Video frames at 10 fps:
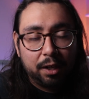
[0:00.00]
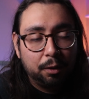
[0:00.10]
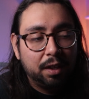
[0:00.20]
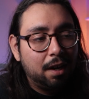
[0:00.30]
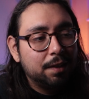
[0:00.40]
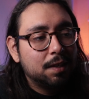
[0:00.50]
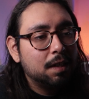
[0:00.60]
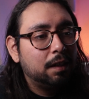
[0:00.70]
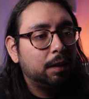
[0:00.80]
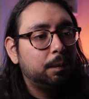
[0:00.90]
final thoughts.
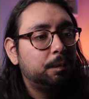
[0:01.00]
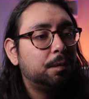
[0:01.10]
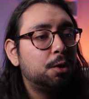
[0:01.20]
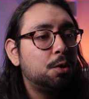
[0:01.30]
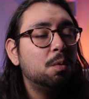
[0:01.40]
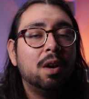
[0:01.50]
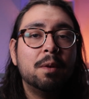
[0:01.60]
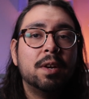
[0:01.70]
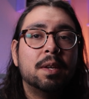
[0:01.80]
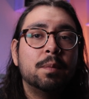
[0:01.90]
Do I
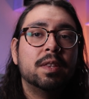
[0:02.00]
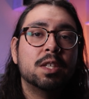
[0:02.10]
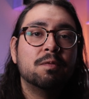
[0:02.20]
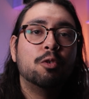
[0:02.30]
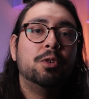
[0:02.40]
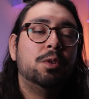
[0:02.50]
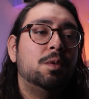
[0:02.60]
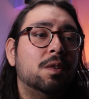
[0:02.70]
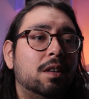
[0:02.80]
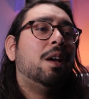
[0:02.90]
recommend this for you?